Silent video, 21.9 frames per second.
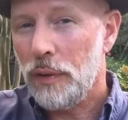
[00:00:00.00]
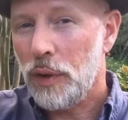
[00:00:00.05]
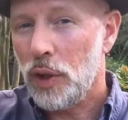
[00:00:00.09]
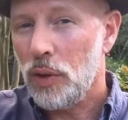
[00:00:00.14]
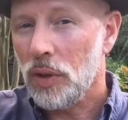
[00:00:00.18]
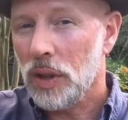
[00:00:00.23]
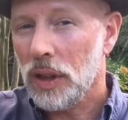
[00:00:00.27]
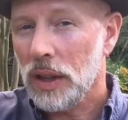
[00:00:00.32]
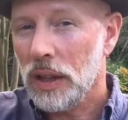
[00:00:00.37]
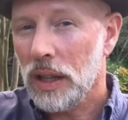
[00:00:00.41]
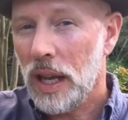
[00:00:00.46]
if you
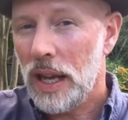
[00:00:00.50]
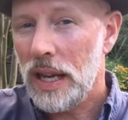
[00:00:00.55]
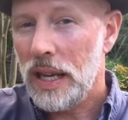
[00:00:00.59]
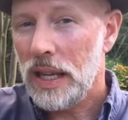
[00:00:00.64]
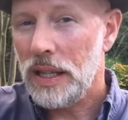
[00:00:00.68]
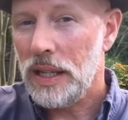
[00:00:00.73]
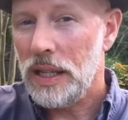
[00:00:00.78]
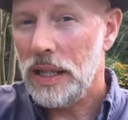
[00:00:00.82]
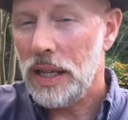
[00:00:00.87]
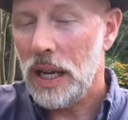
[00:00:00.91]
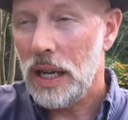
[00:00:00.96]
like
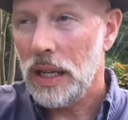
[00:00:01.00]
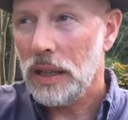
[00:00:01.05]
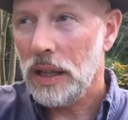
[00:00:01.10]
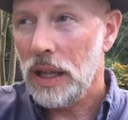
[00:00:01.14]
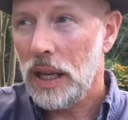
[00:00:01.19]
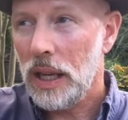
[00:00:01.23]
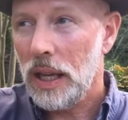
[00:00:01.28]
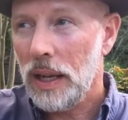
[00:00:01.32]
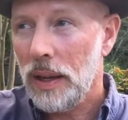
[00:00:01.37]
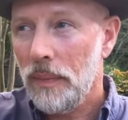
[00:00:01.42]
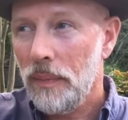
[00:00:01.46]

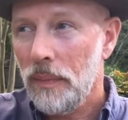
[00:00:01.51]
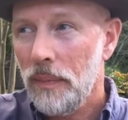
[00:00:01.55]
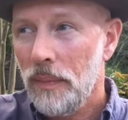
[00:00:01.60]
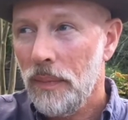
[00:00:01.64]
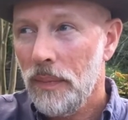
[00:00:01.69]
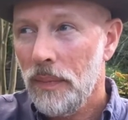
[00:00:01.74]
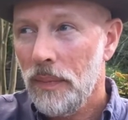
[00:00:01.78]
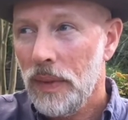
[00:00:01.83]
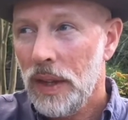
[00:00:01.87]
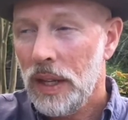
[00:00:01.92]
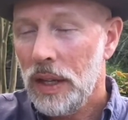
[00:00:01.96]
Yuengling,
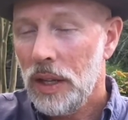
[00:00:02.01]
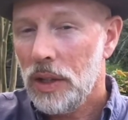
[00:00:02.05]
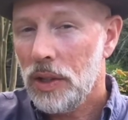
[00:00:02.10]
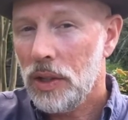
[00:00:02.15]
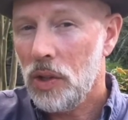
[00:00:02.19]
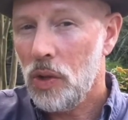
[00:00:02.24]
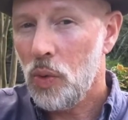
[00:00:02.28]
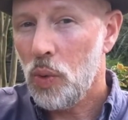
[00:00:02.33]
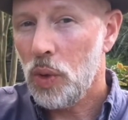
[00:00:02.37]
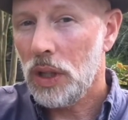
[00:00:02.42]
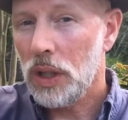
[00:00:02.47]

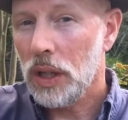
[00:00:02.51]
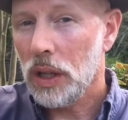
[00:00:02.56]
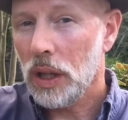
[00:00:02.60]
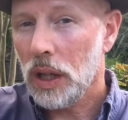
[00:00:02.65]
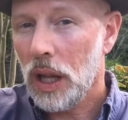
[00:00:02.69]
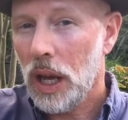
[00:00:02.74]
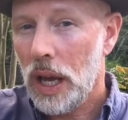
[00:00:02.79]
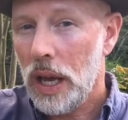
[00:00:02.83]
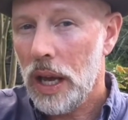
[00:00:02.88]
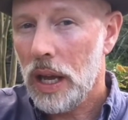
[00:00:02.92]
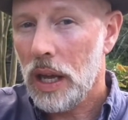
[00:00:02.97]
you would
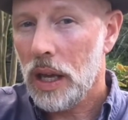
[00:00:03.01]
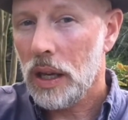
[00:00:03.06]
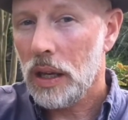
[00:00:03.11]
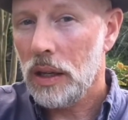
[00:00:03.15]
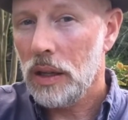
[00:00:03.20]
like